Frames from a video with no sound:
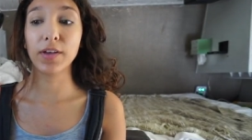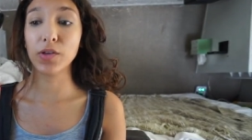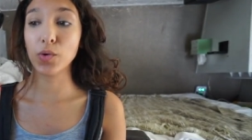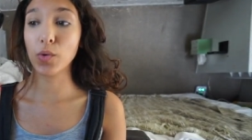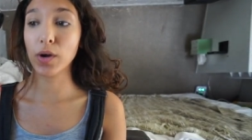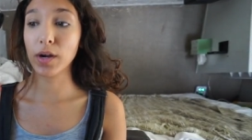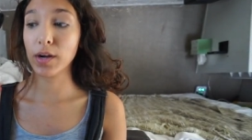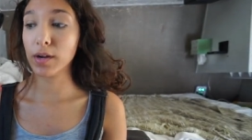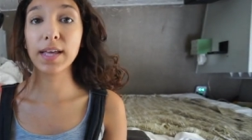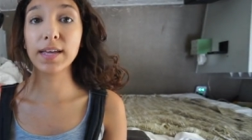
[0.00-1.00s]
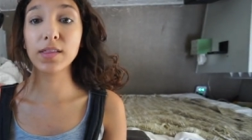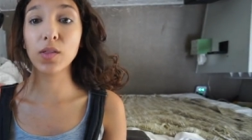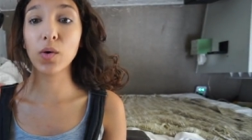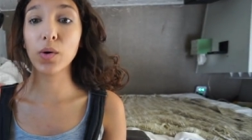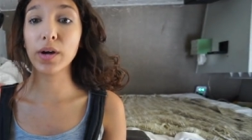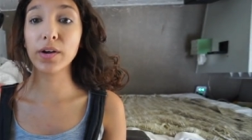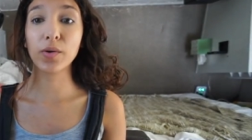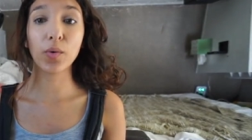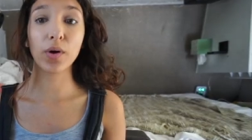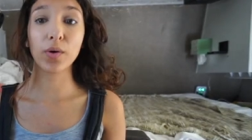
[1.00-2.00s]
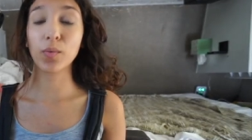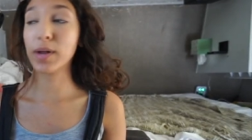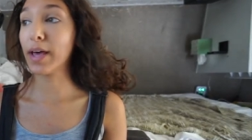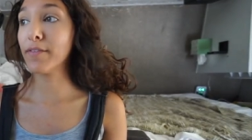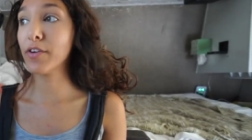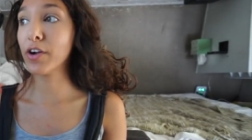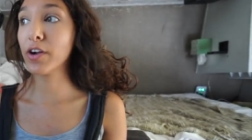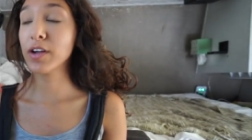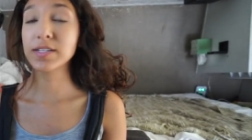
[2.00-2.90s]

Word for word: your landlord or whatever